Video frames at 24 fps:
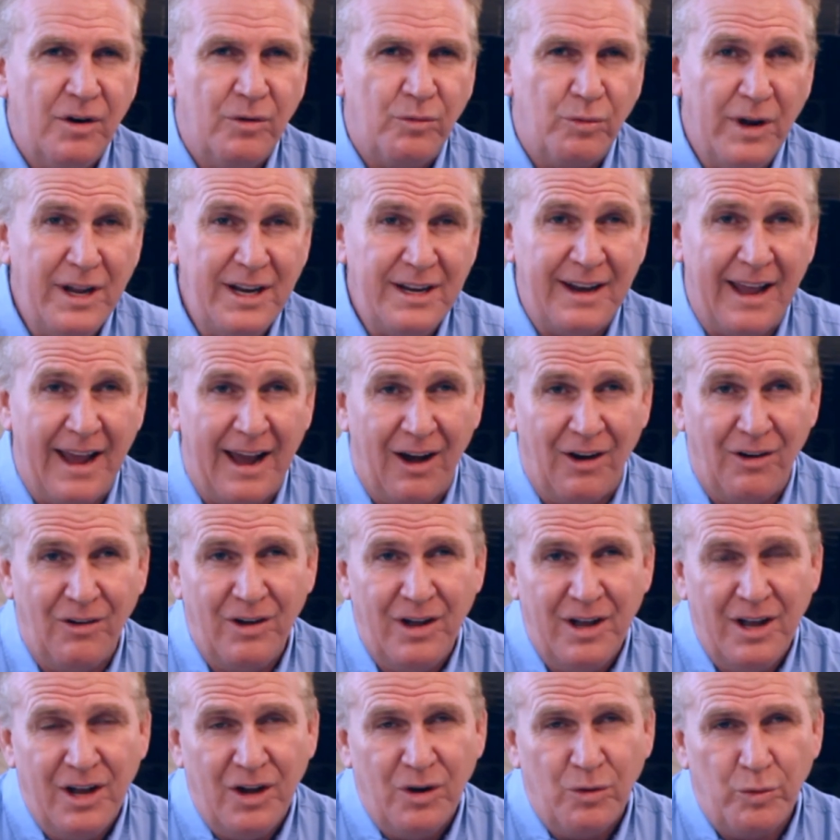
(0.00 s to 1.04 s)
Right now,
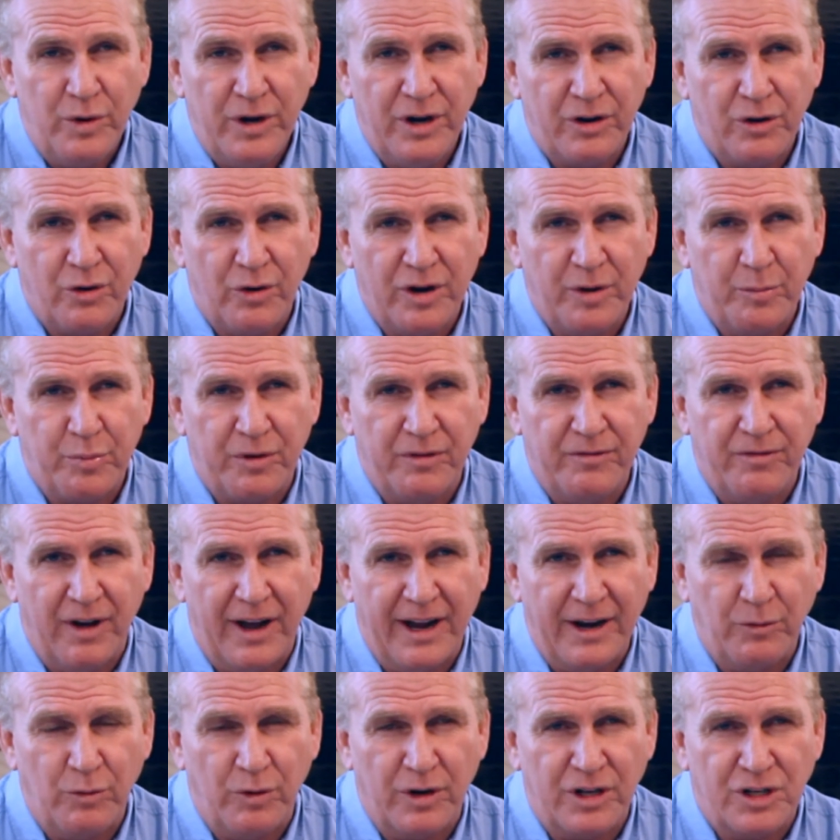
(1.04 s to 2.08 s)
we are going to
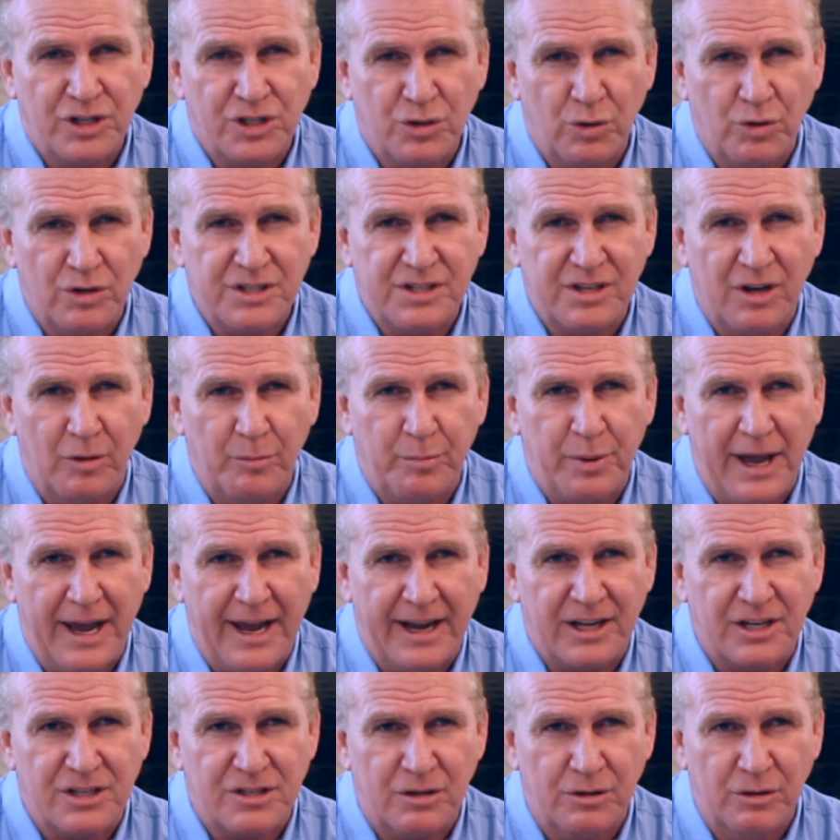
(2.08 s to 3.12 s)
provide what a short sale
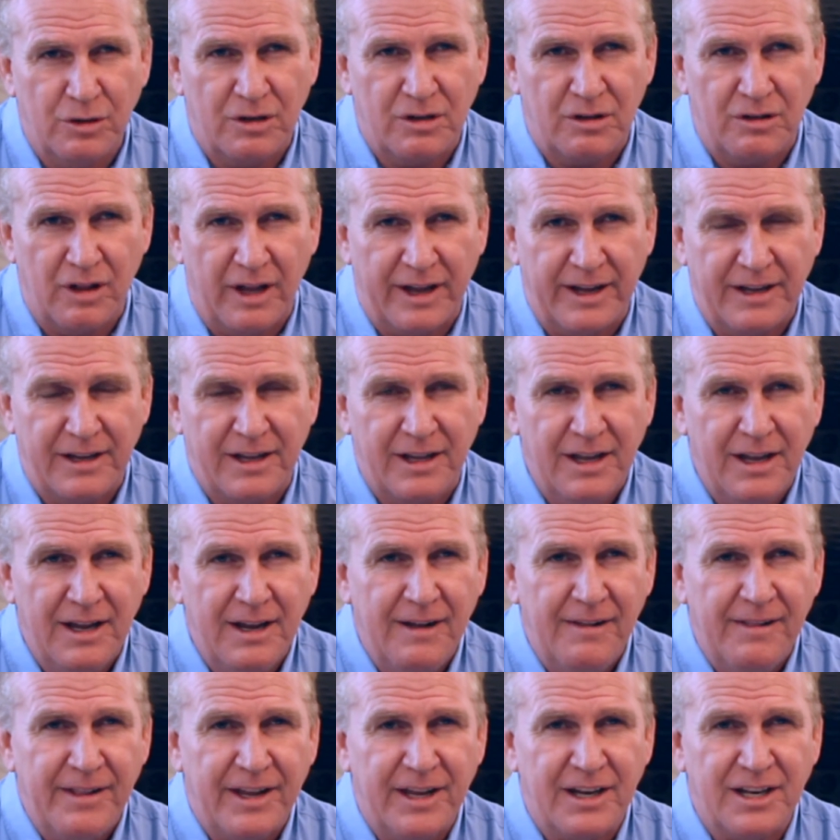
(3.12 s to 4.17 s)
package looks like
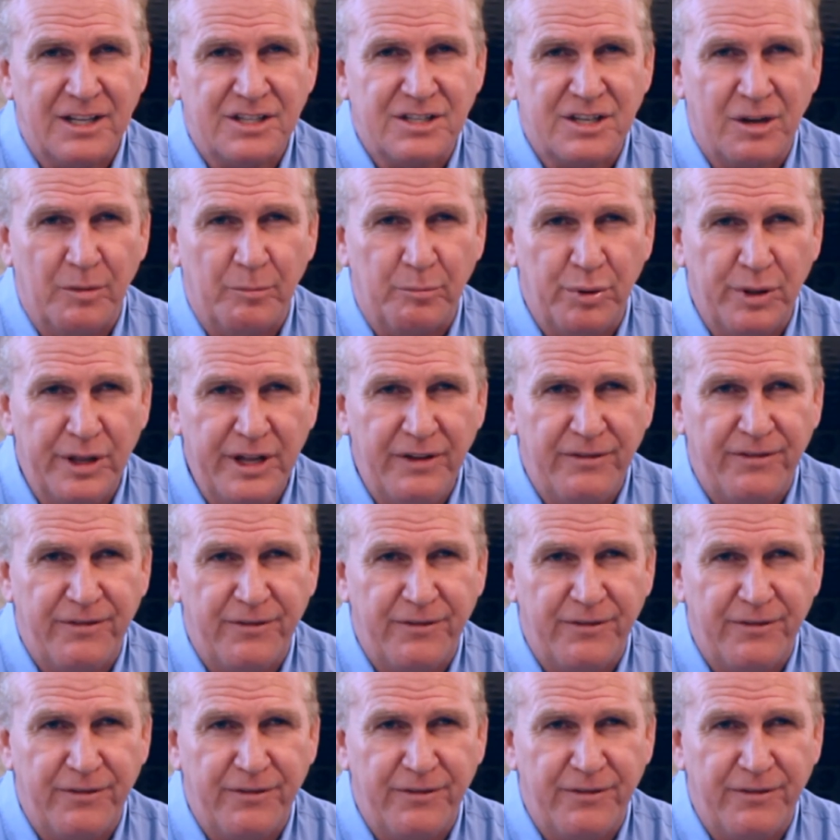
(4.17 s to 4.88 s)
in its complete